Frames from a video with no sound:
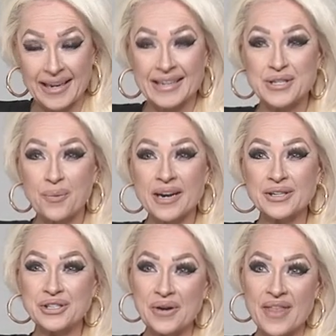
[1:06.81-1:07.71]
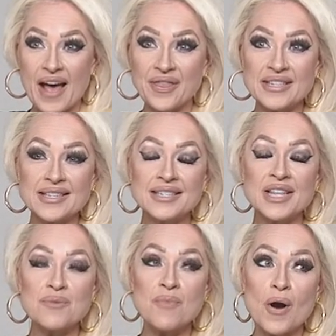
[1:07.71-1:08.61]
So we're going to show that. This is
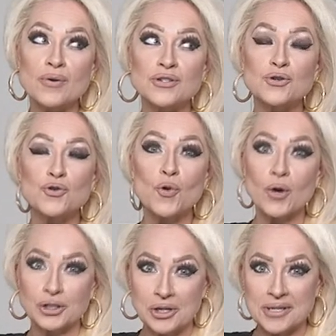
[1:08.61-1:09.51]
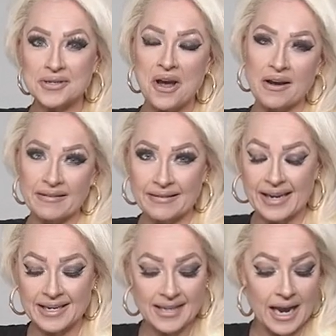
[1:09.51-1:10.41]
the most gorgeous
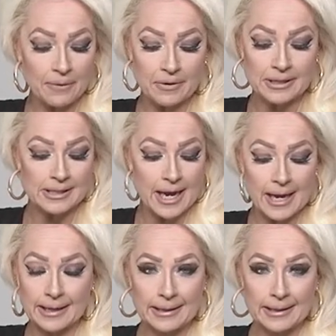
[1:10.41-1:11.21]
Congolese. I would, uh,